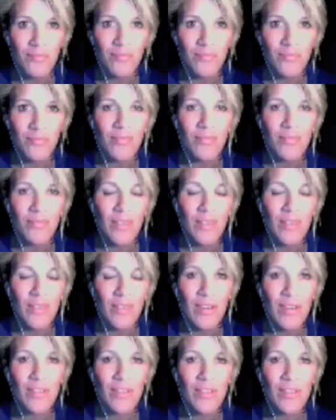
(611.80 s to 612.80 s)

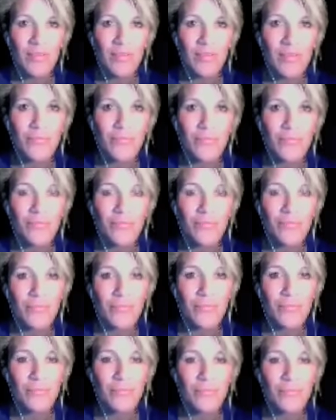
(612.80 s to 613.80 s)

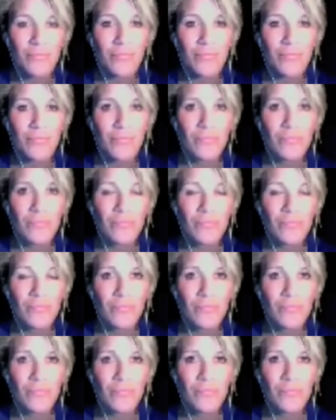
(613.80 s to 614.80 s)

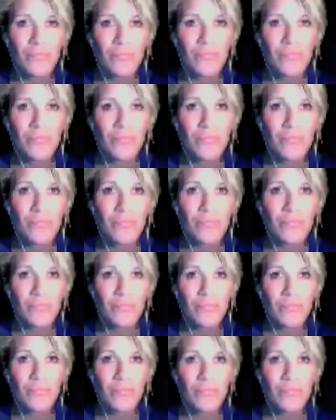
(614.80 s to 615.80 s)

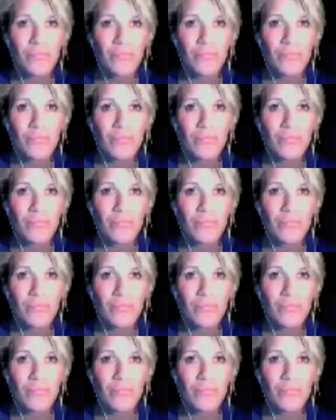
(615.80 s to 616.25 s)
No words are spoken by the person on screen.